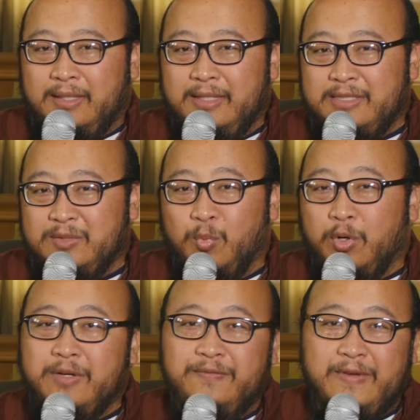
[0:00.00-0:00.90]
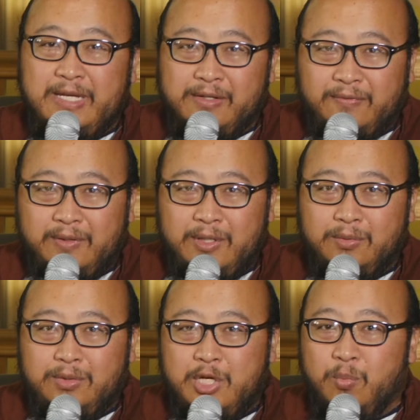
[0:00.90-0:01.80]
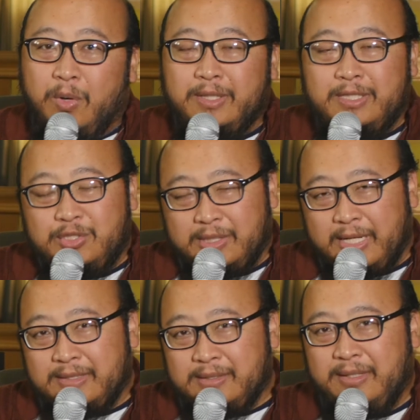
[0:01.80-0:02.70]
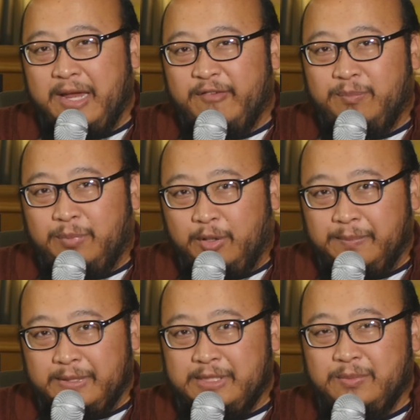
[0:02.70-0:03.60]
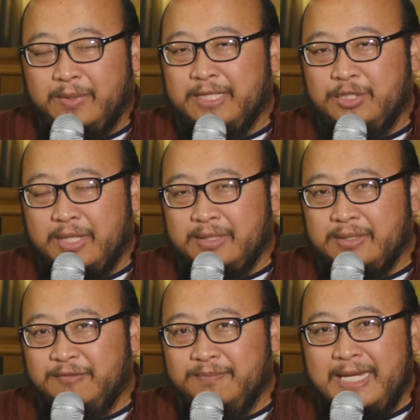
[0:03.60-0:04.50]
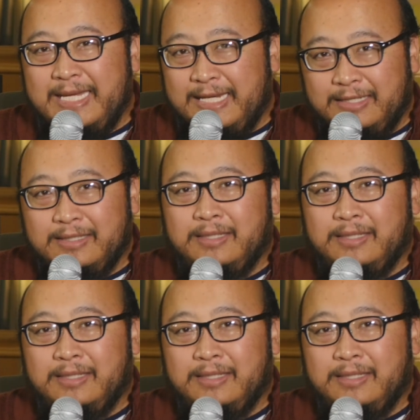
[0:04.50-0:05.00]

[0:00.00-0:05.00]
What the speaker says: it's more convenient for you. You want these shots to have purpose. You want these shots to have meaning.